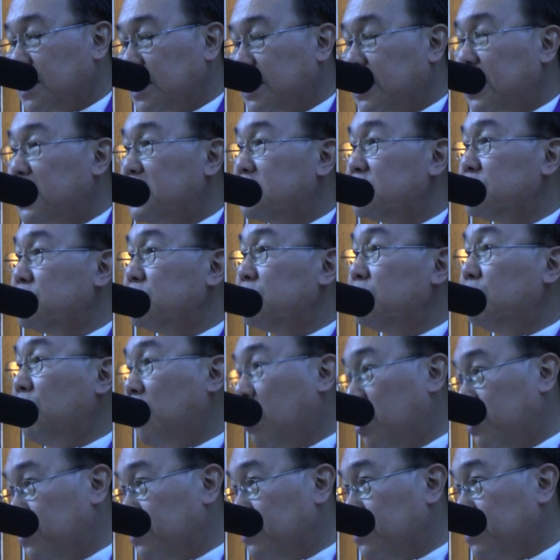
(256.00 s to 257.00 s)
Guess who
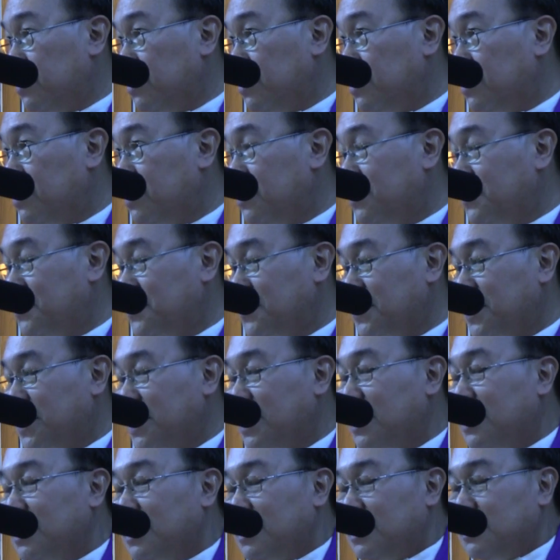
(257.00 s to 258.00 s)
won?
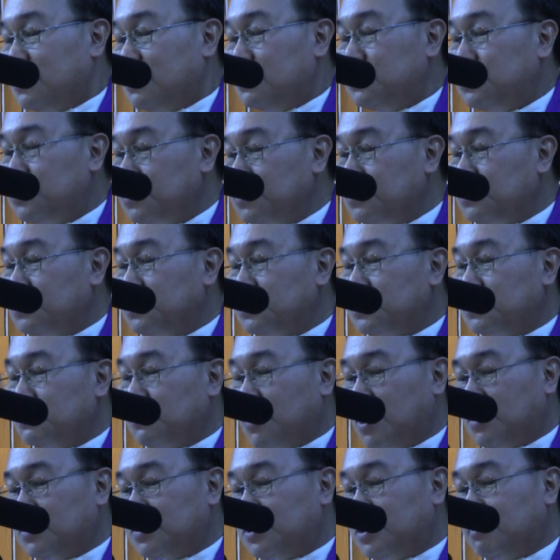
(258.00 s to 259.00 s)
The Jews
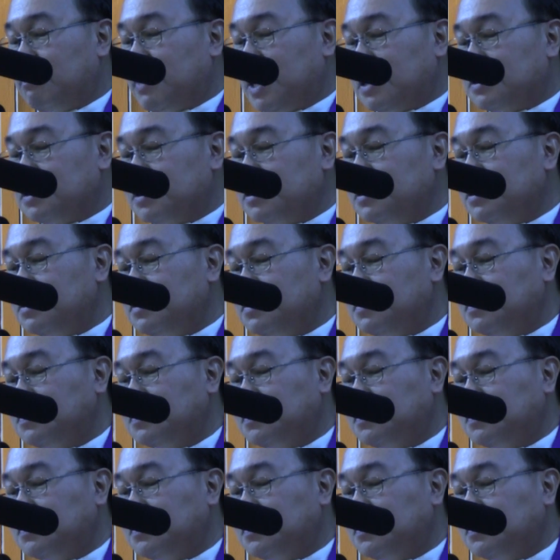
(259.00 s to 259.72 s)
won the battle.